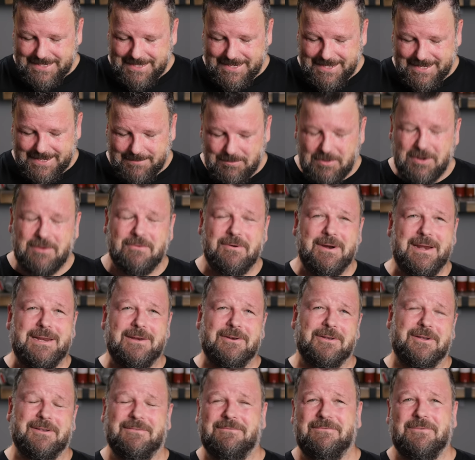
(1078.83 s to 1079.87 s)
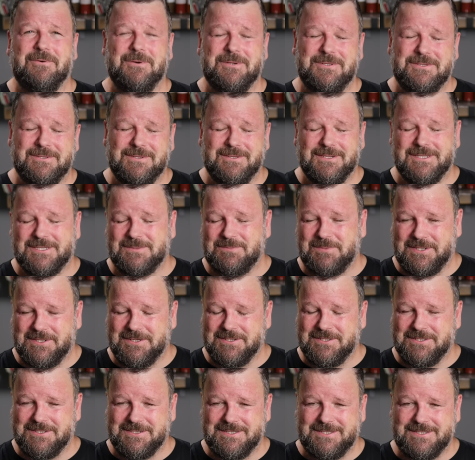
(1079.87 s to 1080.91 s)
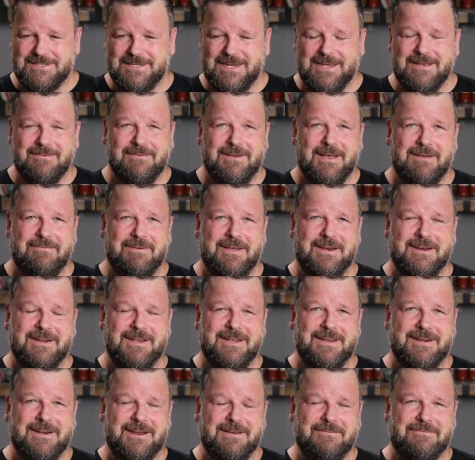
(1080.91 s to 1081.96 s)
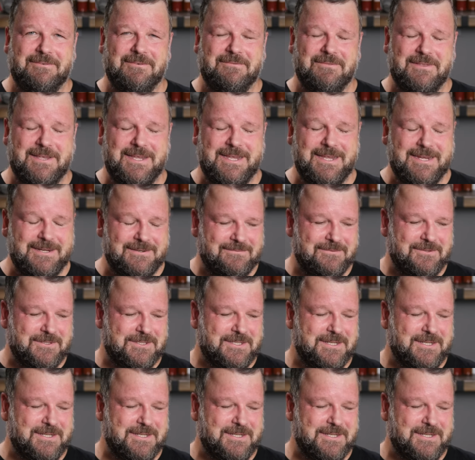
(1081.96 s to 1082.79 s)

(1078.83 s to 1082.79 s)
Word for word: I'm not really looking forward to this because I've had enough of the heat for